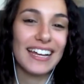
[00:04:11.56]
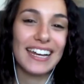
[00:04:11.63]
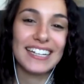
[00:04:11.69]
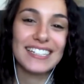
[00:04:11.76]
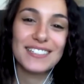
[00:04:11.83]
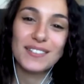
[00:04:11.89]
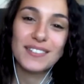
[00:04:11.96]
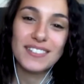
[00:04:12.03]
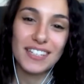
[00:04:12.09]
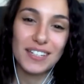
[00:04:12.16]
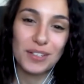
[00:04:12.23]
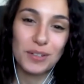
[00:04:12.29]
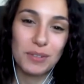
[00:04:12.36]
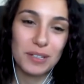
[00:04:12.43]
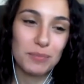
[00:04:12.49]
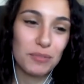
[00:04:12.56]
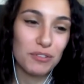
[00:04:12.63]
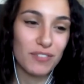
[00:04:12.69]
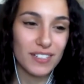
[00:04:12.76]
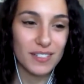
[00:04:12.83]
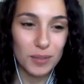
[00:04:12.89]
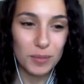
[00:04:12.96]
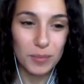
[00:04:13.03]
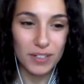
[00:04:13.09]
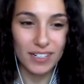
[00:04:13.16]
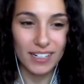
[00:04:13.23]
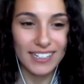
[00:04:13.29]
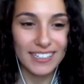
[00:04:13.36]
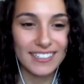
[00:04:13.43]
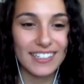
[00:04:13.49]
Let's continue with Professor
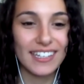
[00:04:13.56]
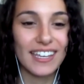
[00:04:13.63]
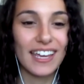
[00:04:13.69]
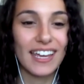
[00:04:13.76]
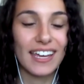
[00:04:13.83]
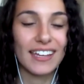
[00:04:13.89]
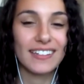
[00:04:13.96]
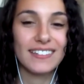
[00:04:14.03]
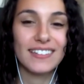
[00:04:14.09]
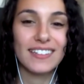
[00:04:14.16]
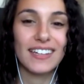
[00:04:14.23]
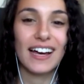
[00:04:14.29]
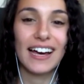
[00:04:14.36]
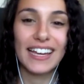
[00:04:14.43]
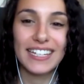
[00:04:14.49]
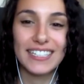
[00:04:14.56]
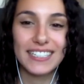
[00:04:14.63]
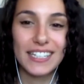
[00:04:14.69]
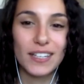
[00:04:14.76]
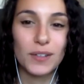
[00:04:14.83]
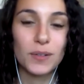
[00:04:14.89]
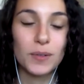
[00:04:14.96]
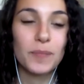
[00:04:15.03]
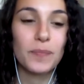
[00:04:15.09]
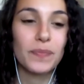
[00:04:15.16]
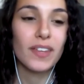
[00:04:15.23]
Bernardi. And I ask you,